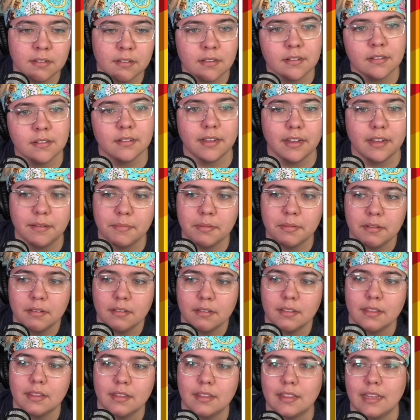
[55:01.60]
club
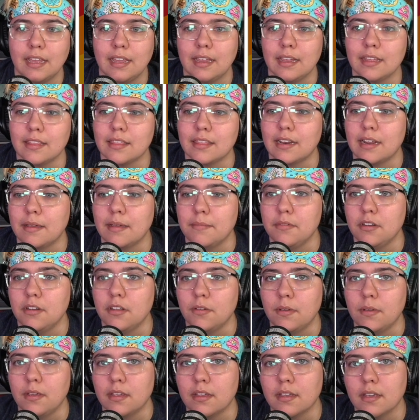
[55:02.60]
thing that I'm
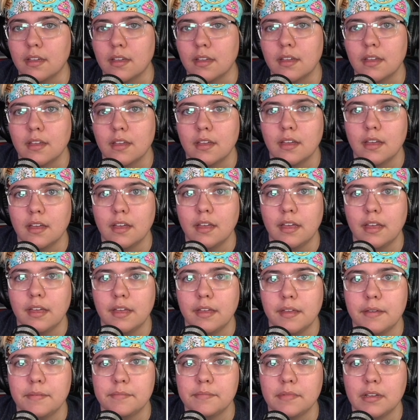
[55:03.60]
doing.
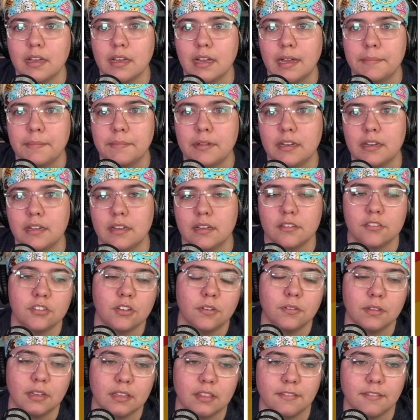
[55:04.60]
I'm gonna, so
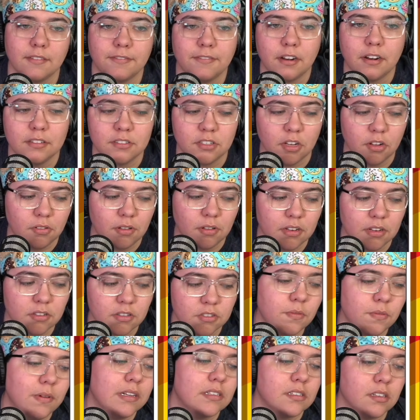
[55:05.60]
like
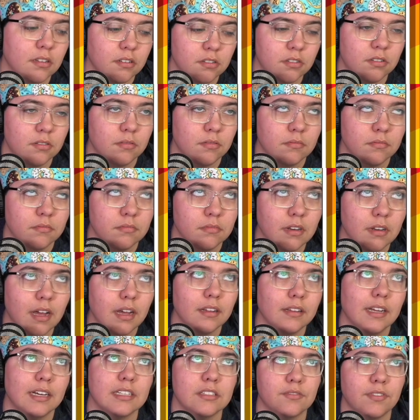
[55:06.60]
2 weeks, not
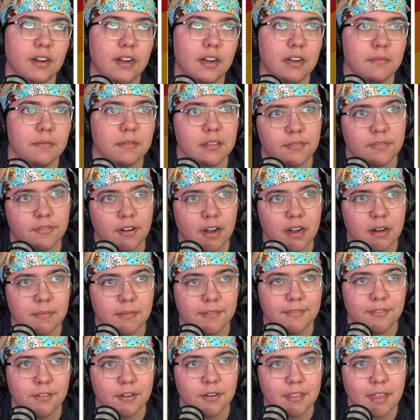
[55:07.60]
last Friday, but the Friday
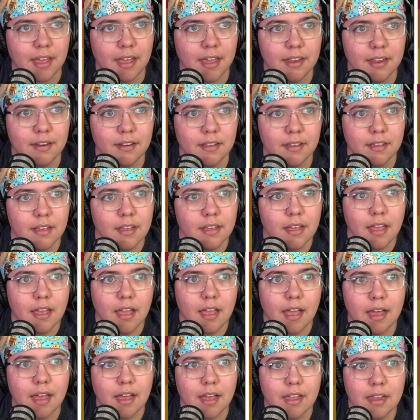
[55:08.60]
before that,
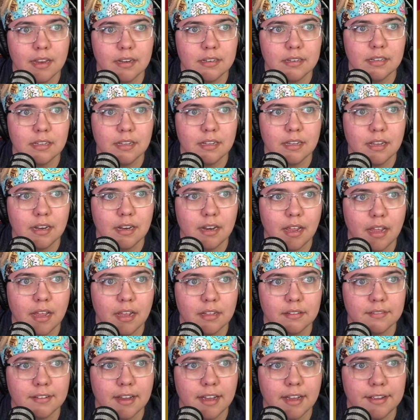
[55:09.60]
I did a
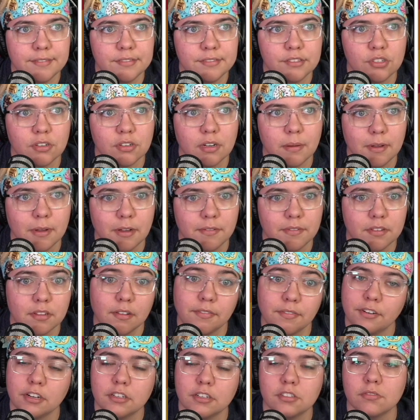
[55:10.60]
live stream over the
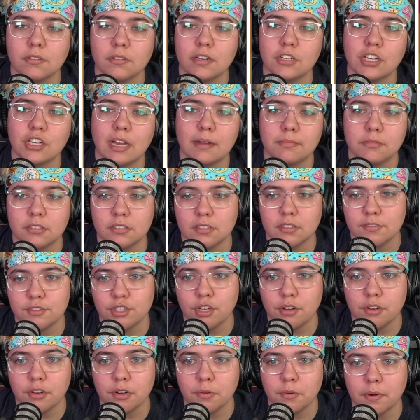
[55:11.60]
first 3 chapters of Show
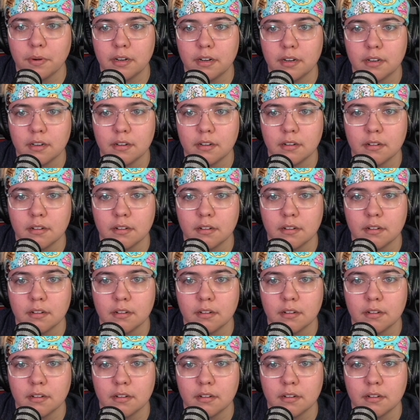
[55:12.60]
Your Work.